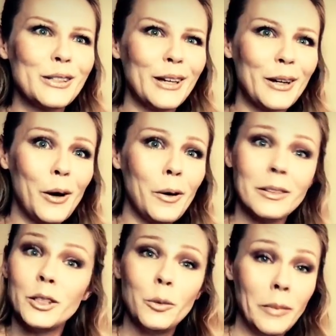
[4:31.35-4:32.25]
you know,
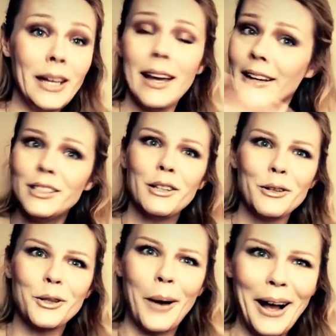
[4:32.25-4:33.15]
to me and to
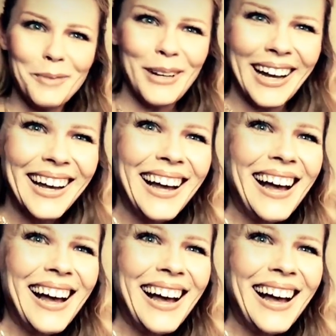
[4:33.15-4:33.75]
those around me.